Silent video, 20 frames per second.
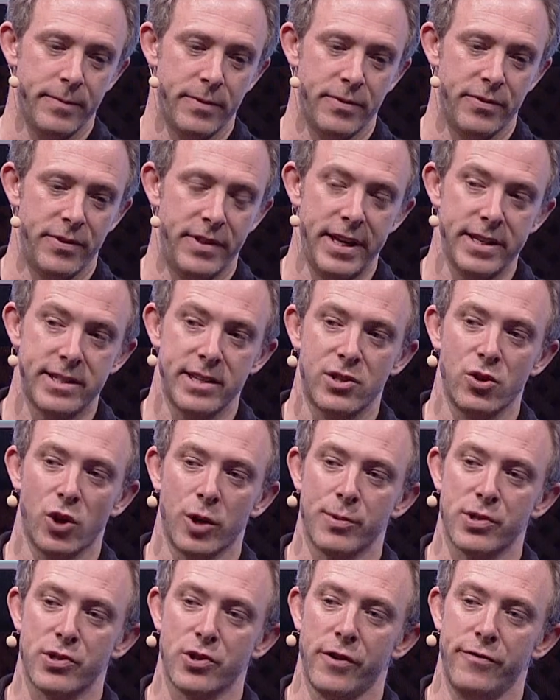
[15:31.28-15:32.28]
this
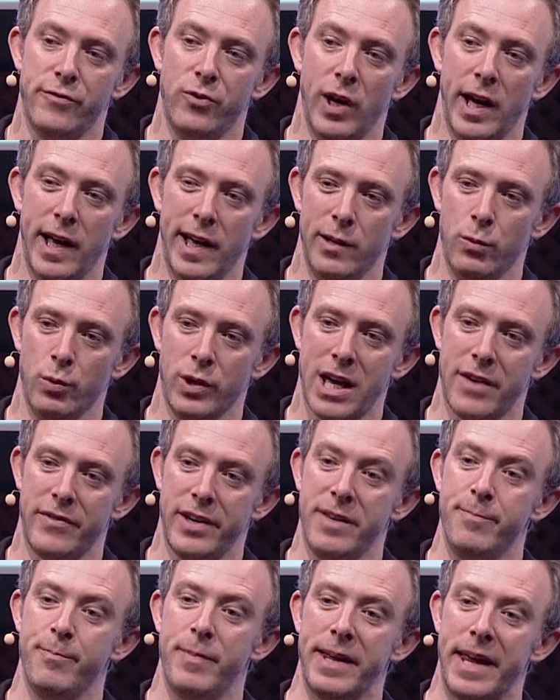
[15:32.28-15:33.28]
autonomous software would have
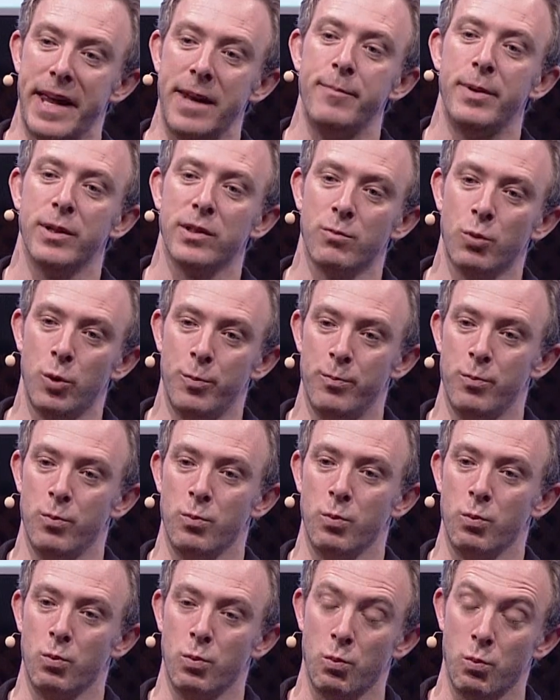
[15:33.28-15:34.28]
an inbuilt,
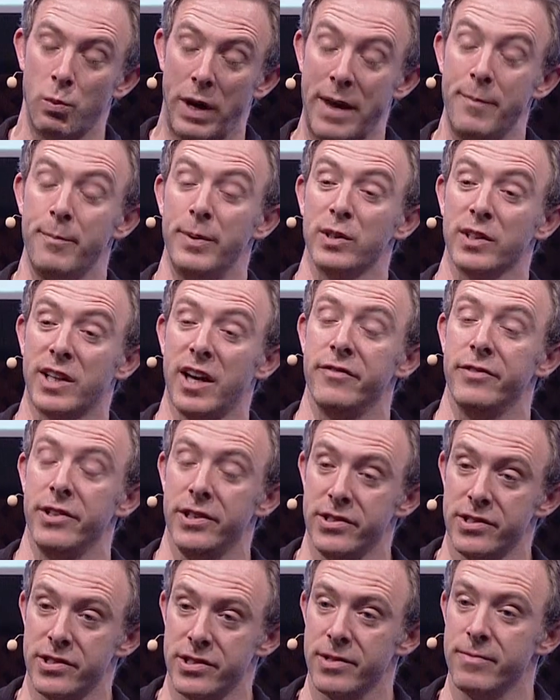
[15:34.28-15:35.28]
inbuilt
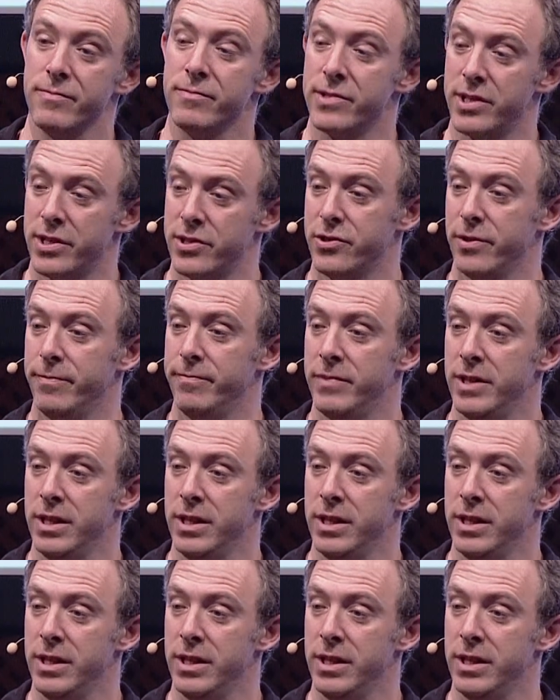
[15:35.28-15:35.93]
governance system.